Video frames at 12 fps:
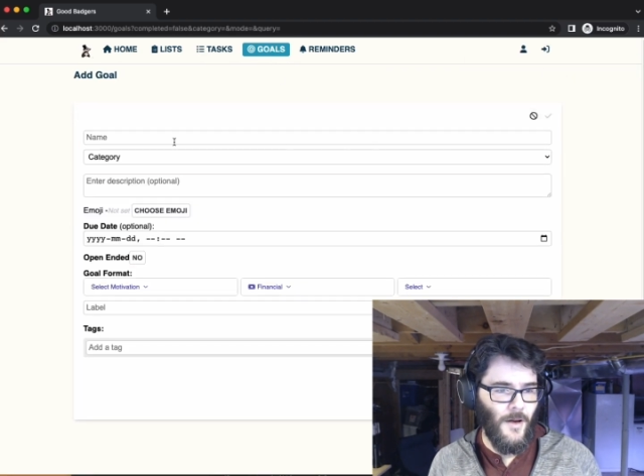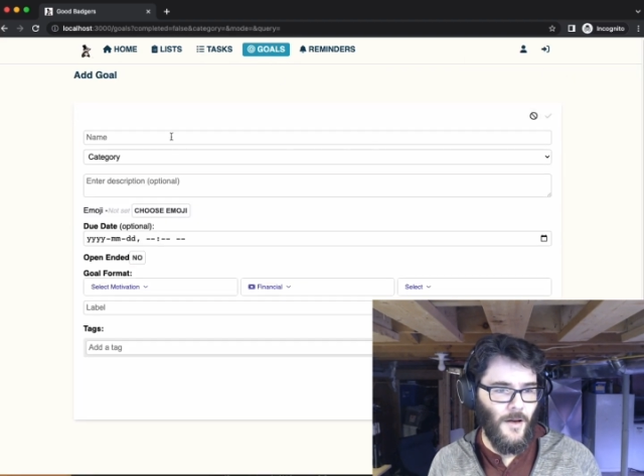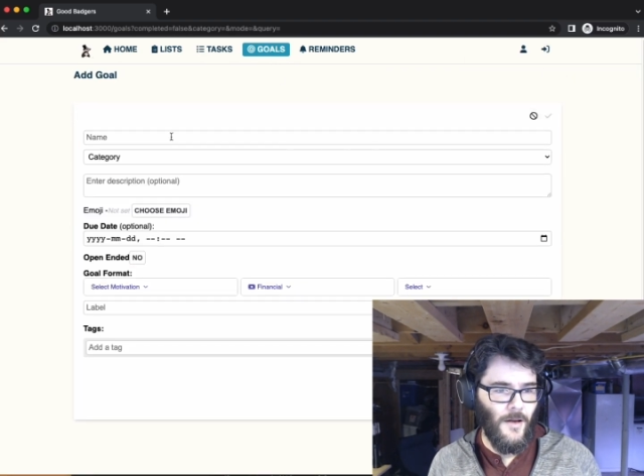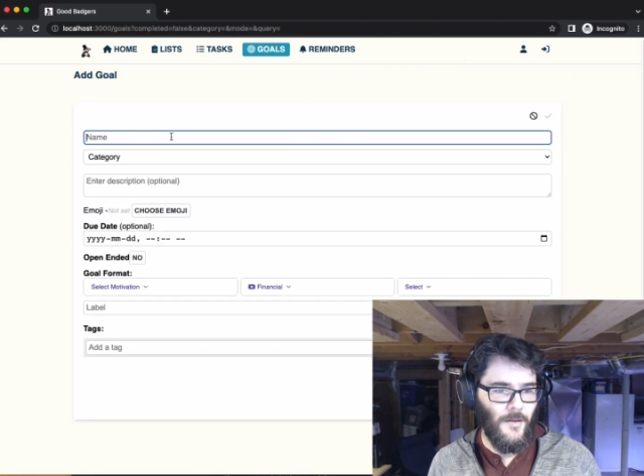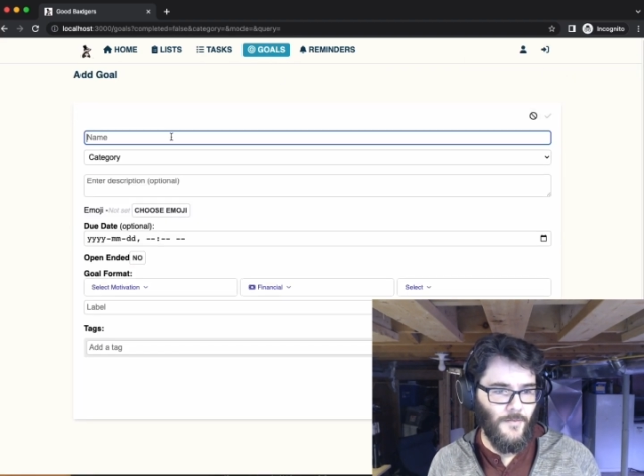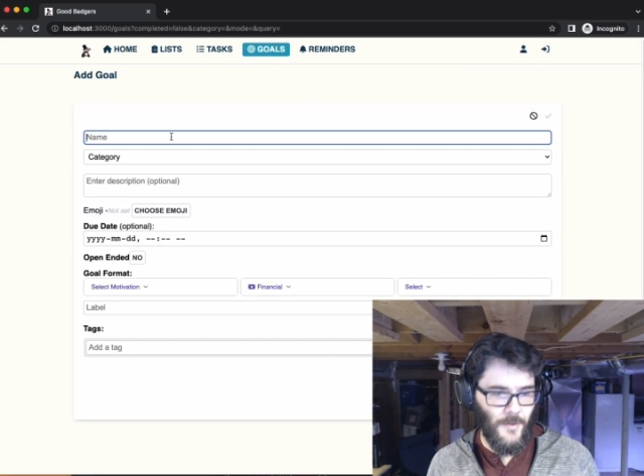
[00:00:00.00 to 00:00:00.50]

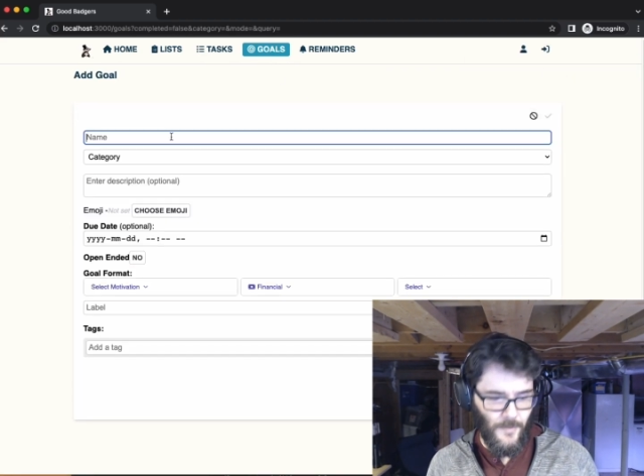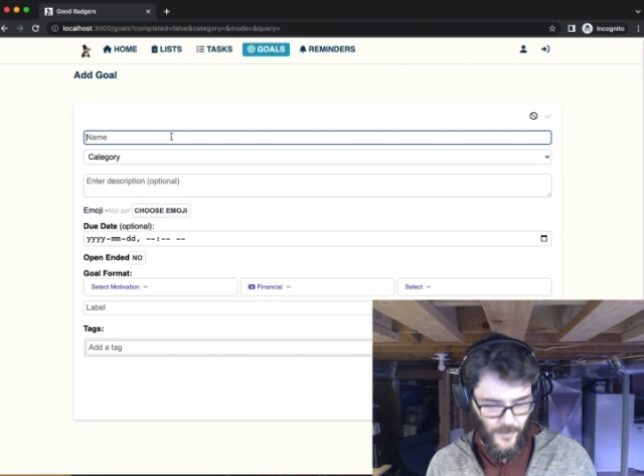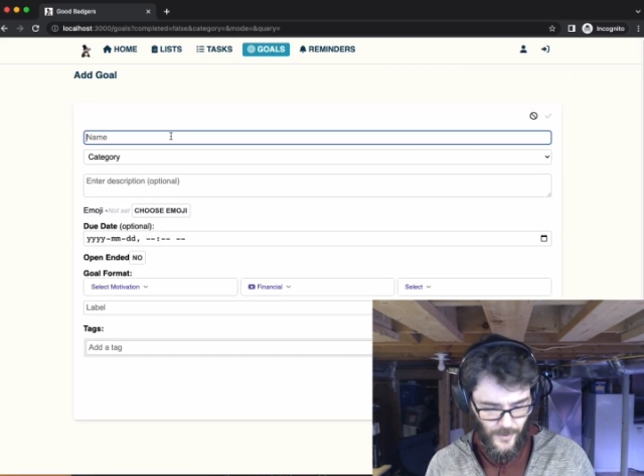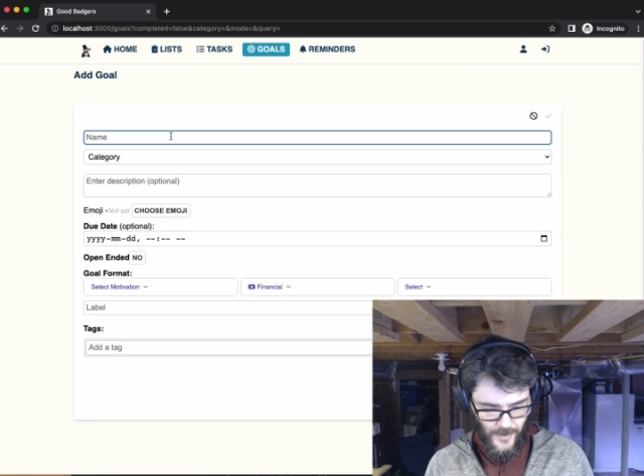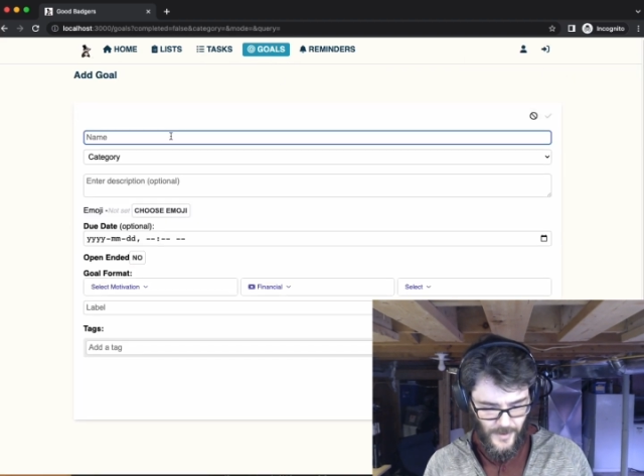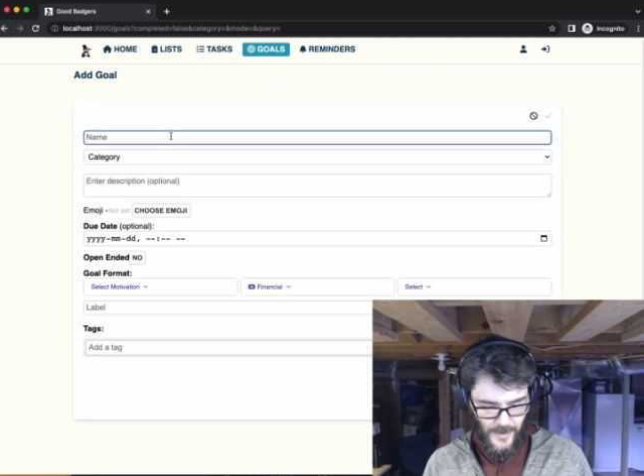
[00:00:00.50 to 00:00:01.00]
I'm going to
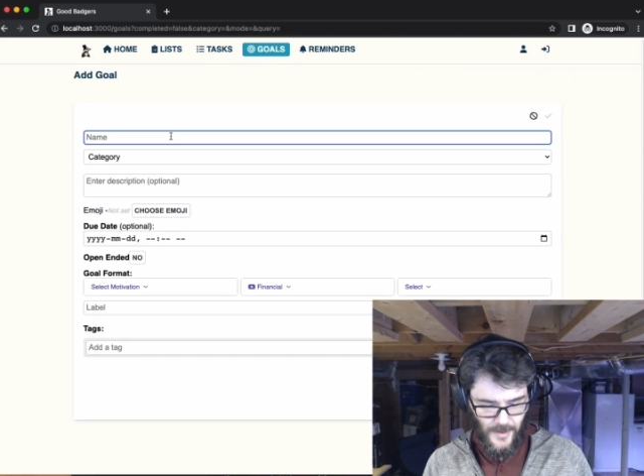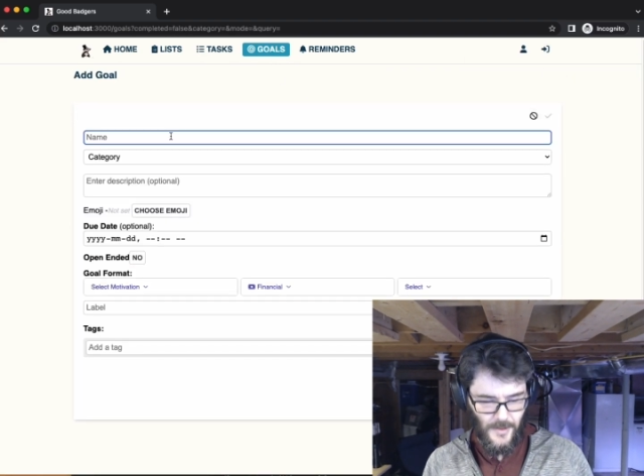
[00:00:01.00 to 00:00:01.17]
put